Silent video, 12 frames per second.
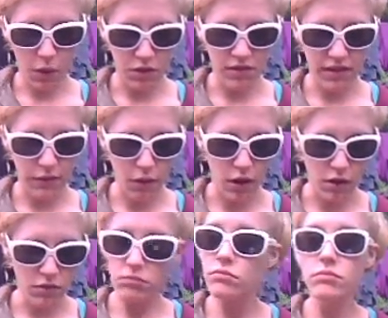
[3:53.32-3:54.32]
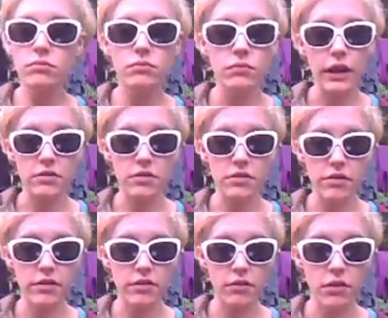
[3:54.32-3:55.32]
wouldn't say there aren't
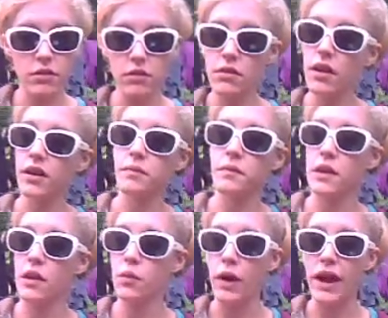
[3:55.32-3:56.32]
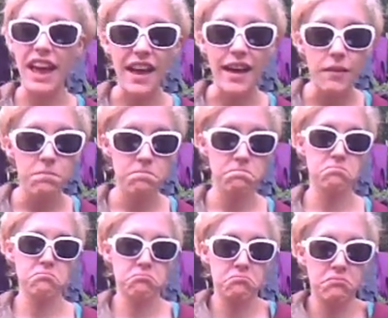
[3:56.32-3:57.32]
extraterrestrials. We're here.
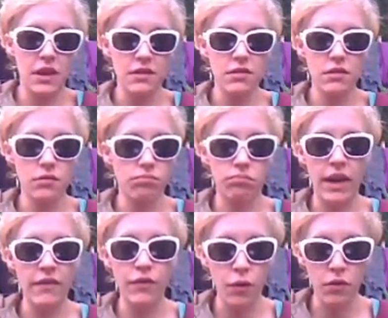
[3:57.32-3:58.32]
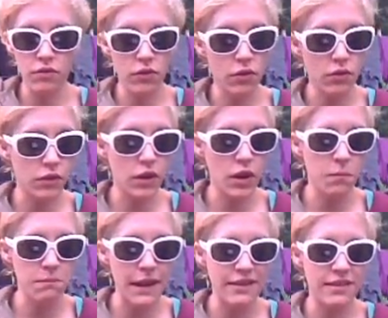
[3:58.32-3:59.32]
Therefore it's not, a
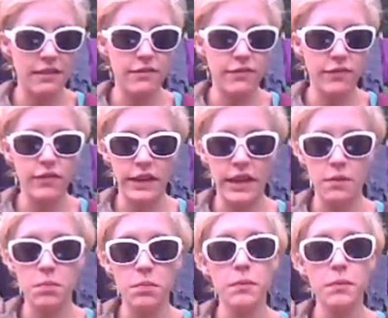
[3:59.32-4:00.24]
massive leap